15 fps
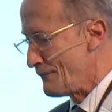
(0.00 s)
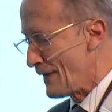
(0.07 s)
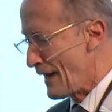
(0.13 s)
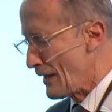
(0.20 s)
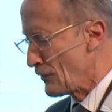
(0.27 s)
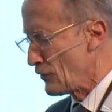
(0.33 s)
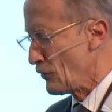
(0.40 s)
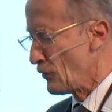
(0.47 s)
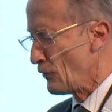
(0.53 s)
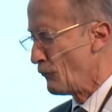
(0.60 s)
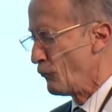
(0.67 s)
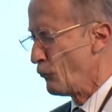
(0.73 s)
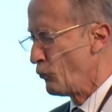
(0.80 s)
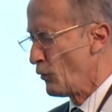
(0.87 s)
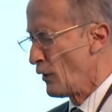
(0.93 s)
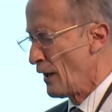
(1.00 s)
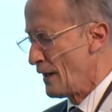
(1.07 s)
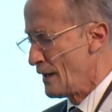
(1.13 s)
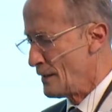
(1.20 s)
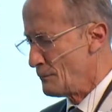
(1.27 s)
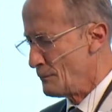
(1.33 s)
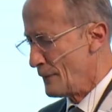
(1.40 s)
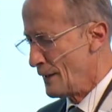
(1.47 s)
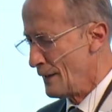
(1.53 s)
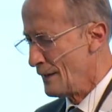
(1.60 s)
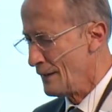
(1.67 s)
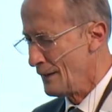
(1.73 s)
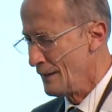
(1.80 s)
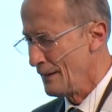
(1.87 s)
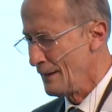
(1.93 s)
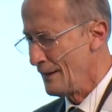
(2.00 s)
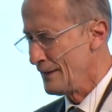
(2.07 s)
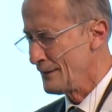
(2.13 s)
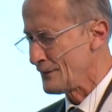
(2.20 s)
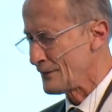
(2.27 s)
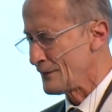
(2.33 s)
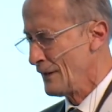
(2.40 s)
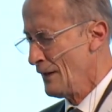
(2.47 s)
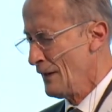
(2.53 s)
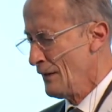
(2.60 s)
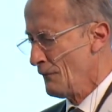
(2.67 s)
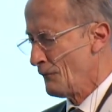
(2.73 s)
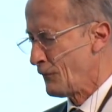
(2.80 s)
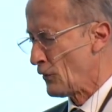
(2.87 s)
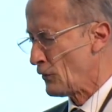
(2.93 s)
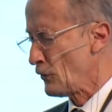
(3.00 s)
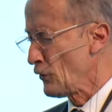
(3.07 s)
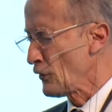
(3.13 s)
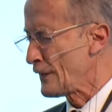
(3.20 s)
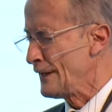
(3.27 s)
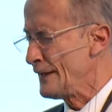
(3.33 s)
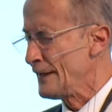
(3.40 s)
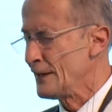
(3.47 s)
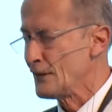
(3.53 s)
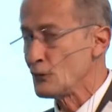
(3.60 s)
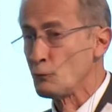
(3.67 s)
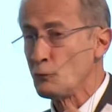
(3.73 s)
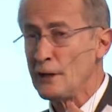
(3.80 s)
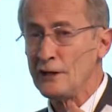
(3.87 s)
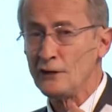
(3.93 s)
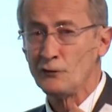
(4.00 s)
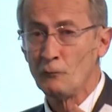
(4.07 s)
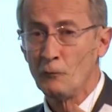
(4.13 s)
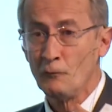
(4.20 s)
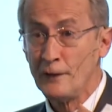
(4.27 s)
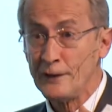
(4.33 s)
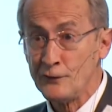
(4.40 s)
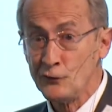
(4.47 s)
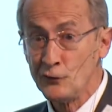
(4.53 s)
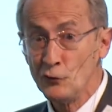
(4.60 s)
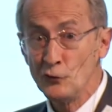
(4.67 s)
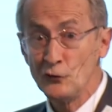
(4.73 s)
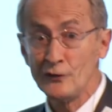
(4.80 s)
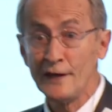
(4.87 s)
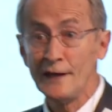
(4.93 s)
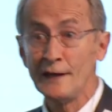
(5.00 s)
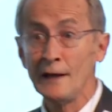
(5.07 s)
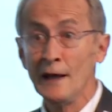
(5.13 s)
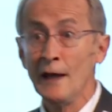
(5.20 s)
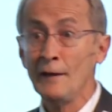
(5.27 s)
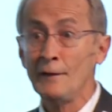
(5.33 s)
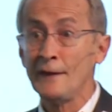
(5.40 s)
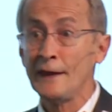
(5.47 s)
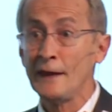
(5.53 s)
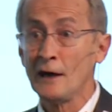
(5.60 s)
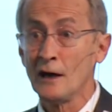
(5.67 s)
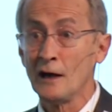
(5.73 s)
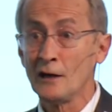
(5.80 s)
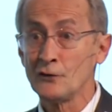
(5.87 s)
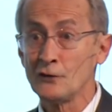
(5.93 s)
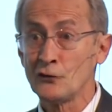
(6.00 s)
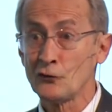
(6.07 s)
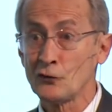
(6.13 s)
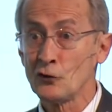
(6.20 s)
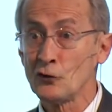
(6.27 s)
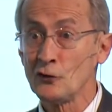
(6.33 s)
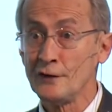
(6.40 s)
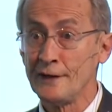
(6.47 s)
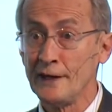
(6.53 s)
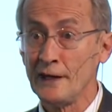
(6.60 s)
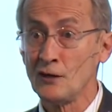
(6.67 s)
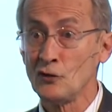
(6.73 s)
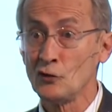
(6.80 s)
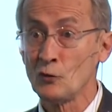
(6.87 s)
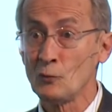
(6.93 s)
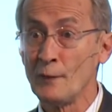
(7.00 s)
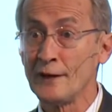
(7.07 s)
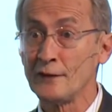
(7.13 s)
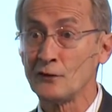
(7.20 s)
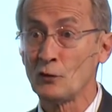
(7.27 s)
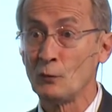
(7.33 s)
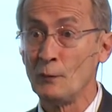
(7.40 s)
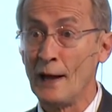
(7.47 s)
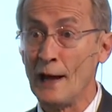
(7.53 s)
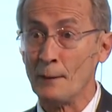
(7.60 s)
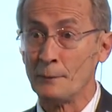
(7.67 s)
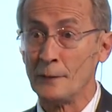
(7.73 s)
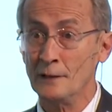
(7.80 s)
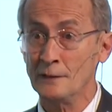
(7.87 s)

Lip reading: value of for looking is reducing the uncertainty in your mental map.